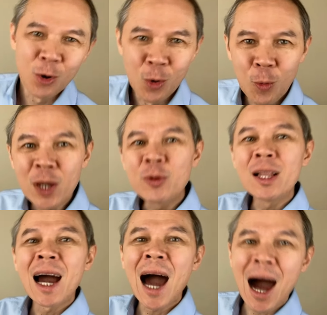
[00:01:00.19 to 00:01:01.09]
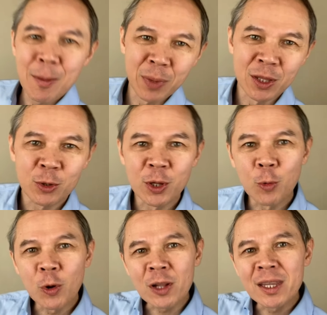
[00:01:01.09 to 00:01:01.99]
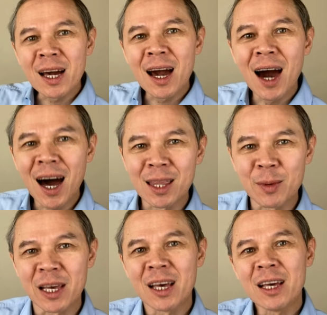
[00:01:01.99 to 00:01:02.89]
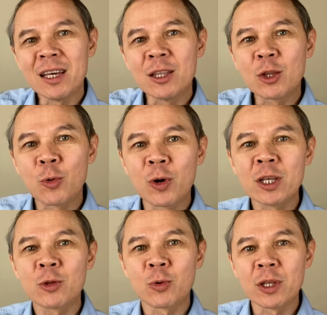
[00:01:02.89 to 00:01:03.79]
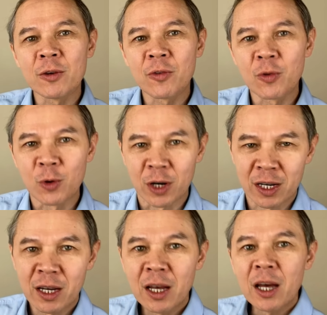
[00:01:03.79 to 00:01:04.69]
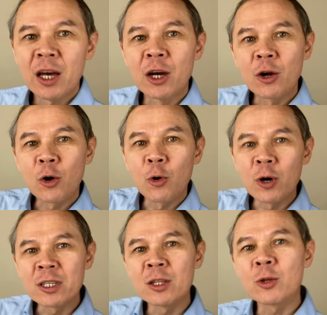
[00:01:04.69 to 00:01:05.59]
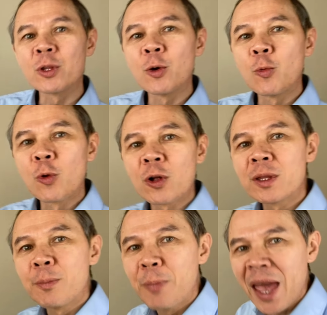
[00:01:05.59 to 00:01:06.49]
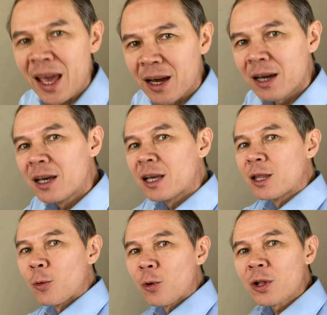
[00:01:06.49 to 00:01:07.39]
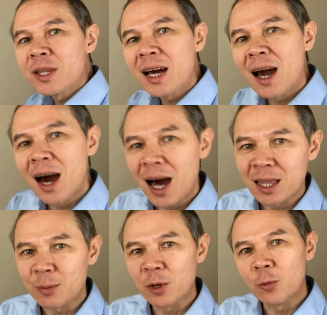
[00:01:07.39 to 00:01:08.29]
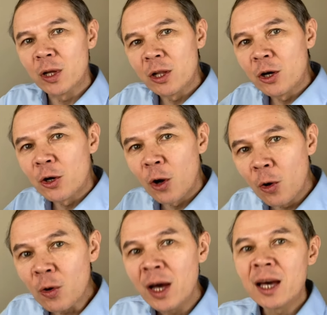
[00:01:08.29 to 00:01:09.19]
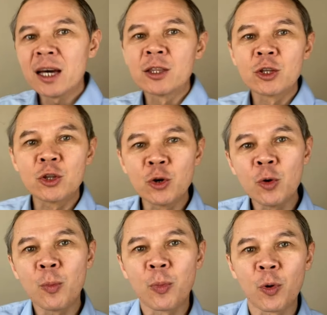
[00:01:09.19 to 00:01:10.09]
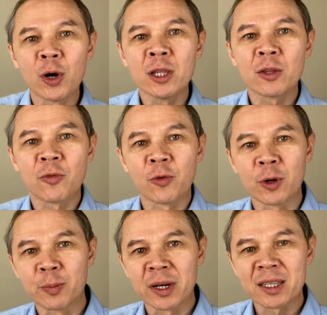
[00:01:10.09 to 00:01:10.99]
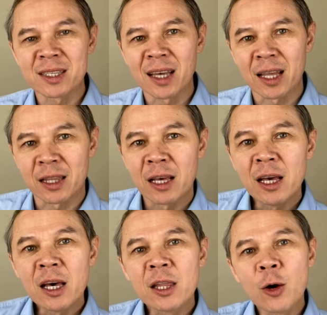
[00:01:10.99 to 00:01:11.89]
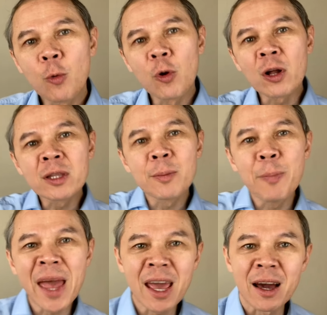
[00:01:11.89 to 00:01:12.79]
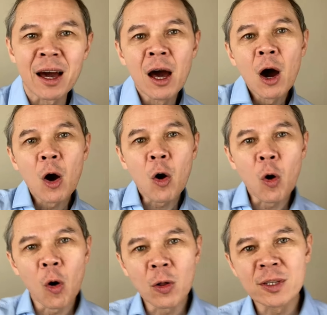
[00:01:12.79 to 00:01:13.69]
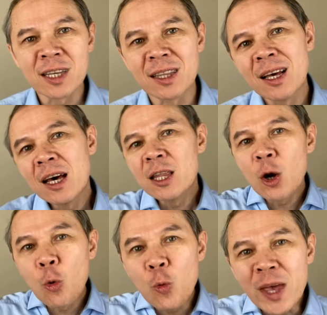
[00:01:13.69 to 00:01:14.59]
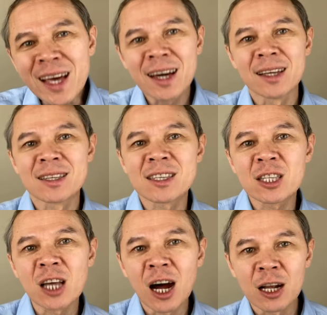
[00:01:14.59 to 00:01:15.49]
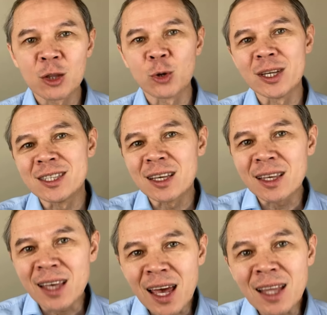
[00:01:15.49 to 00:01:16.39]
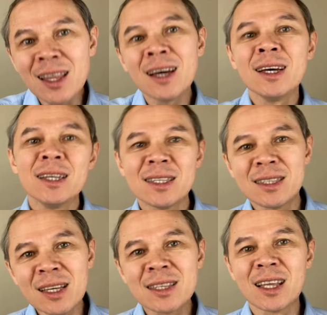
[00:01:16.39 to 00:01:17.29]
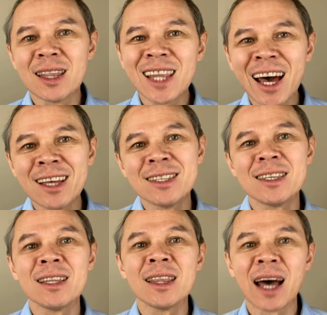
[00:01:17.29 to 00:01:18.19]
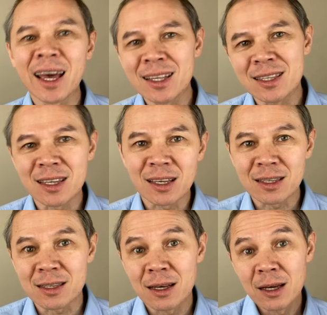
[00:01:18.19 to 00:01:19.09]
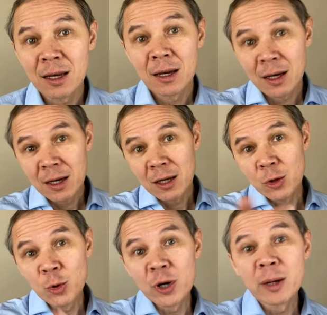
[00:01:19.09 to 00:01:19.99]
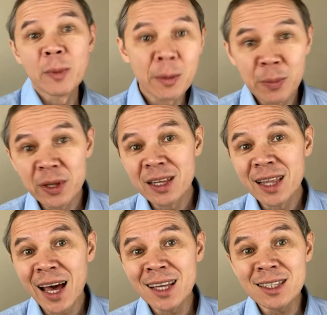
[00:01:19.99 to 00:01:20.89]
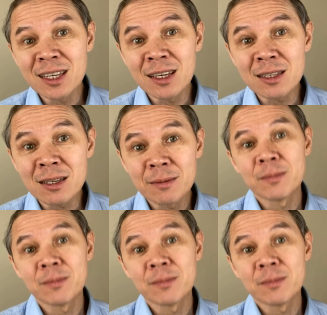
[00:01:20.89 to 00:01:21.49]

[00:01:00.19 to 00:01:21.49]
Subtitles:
what will happen to the world economy in 2024? According to the World Bank, the world economy will grow at 2.4%. The World Bank calls it the weakest start to a decade since the 1990s. Do you remember the 90s?